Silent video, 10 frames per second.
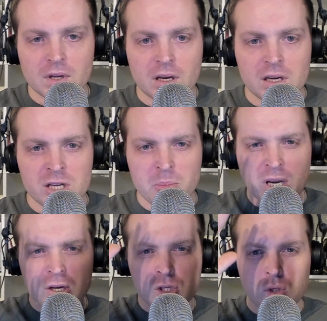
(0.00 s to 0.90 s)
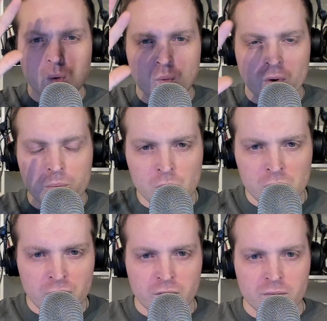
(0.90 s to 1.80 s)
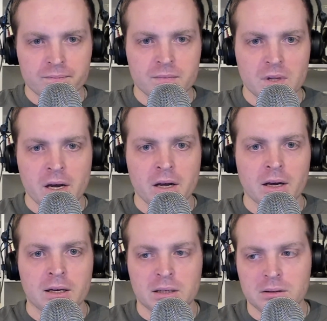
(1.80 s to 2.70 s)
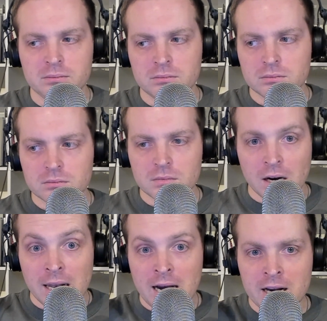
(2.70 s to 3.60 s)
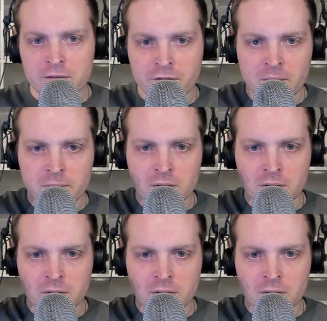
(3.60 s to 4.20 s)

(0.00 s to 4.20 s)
it's not because you remove a line from